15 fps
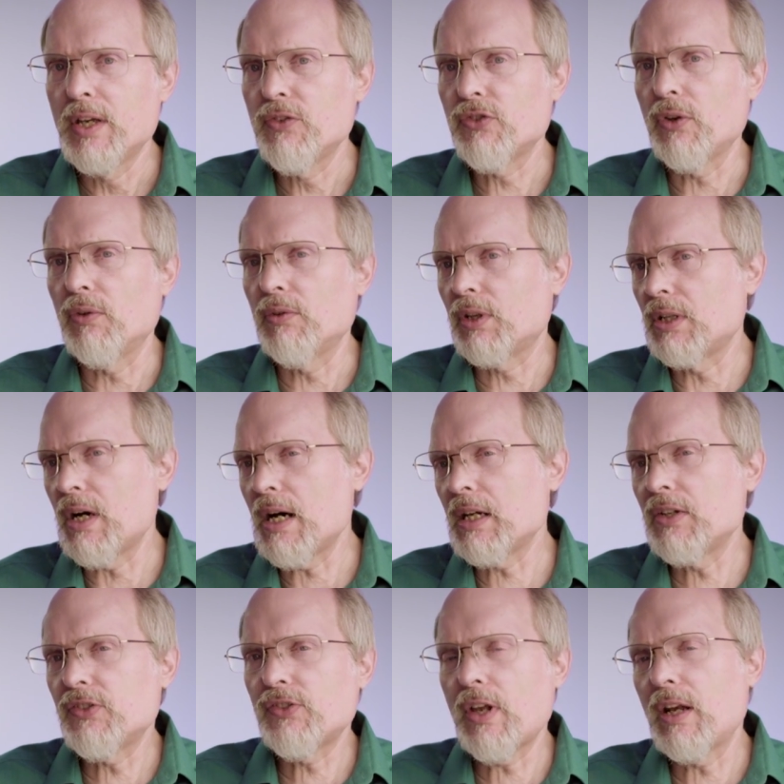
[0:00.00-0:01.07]
So God
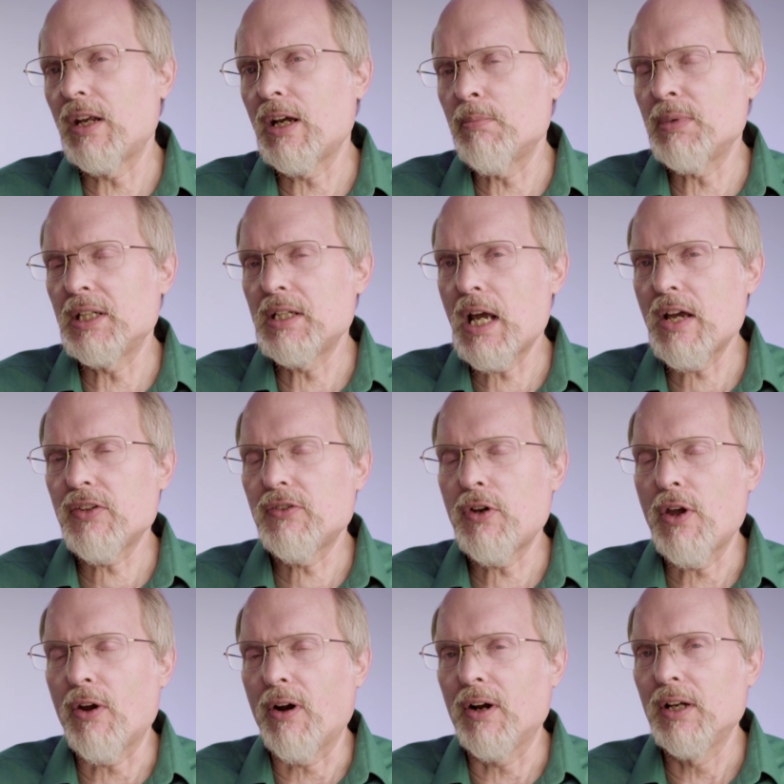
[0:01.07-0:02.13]
is setting up a test
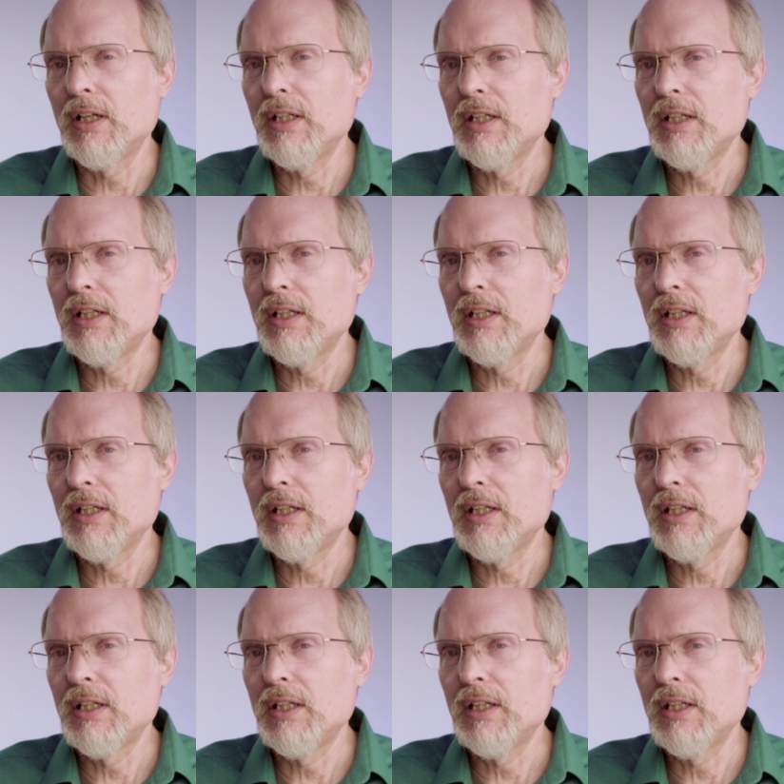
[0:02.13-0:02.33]
here.